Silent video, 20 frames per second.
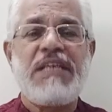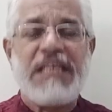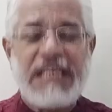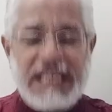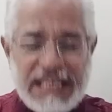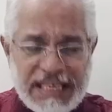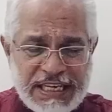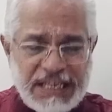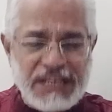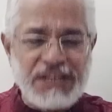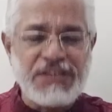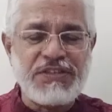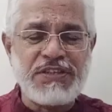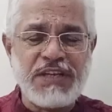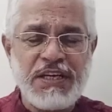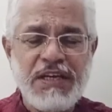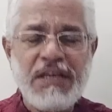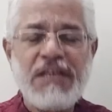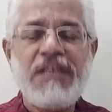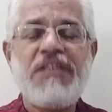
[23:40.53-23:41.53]

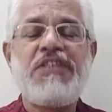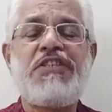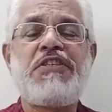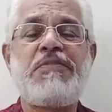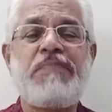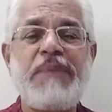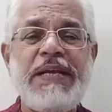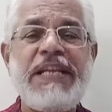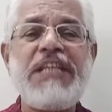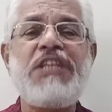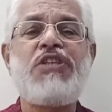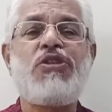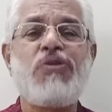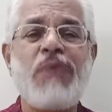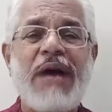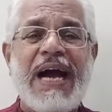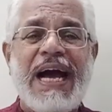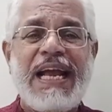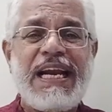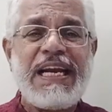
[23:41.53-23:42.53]
is
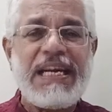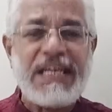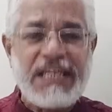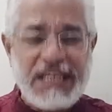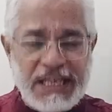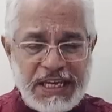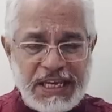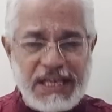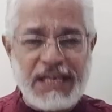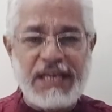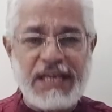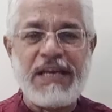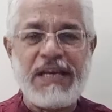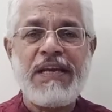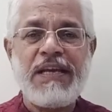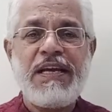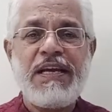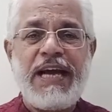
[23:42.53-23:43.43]
spirituality.